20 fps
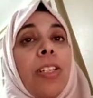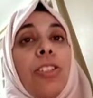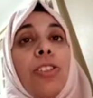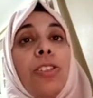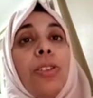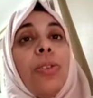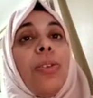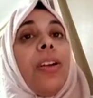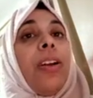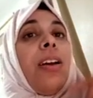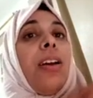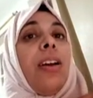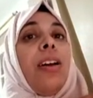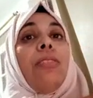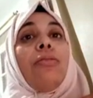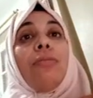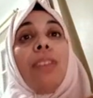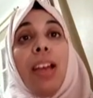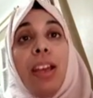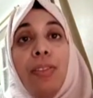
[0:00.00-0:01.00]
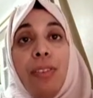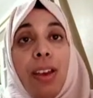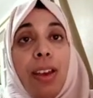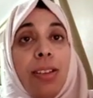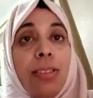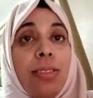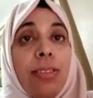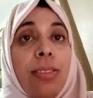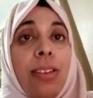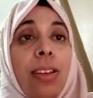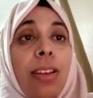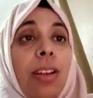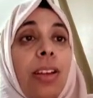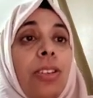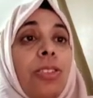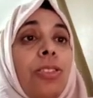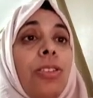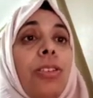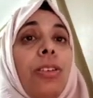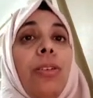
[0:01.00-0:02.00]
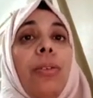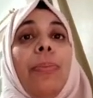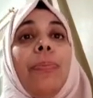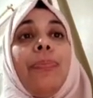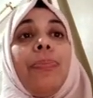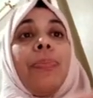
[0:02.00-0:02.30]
to arrive at. So